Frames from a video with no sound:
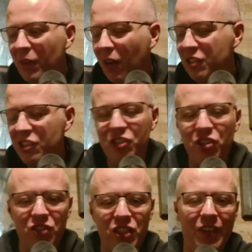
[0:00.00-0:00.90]
Obviously, St
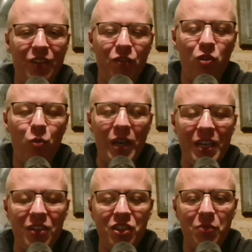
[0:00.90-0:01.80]
Johnstone have had a full
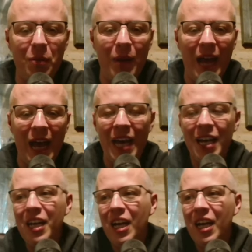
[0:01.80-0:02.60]
week to prepare,